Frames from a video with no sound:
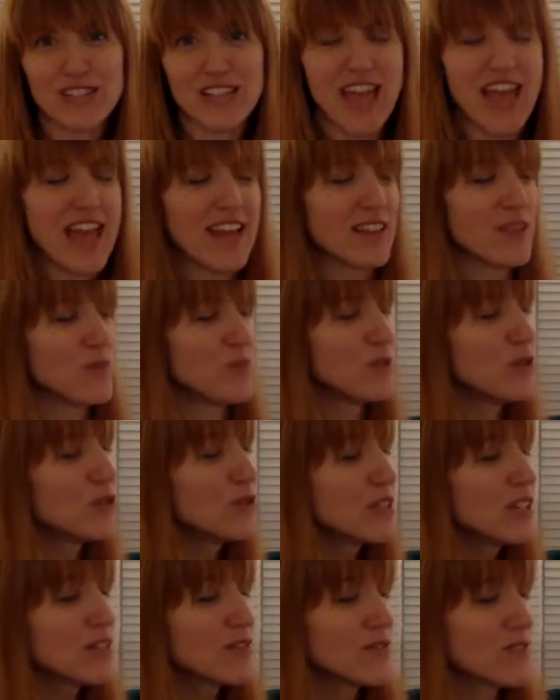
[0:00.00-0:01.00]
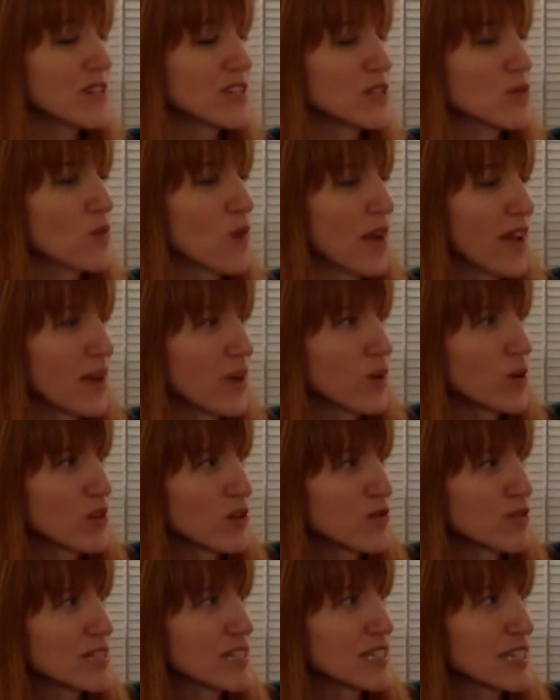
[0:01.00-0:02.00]
And the beauty of this, why one of
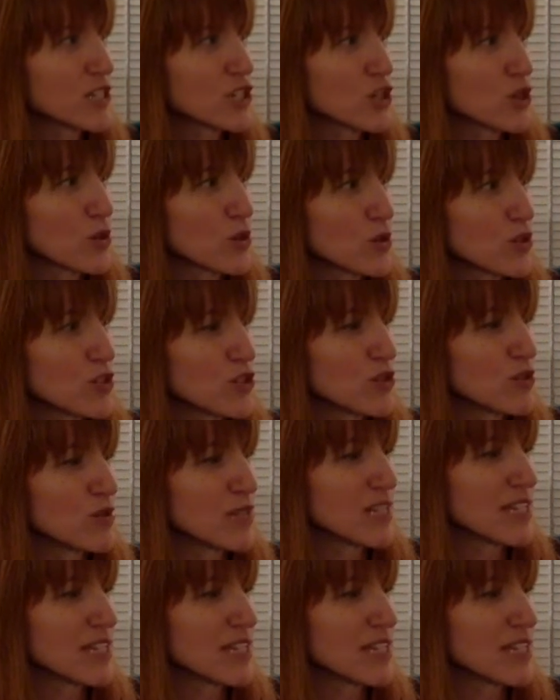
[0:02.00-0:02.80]
the reasons I chose to use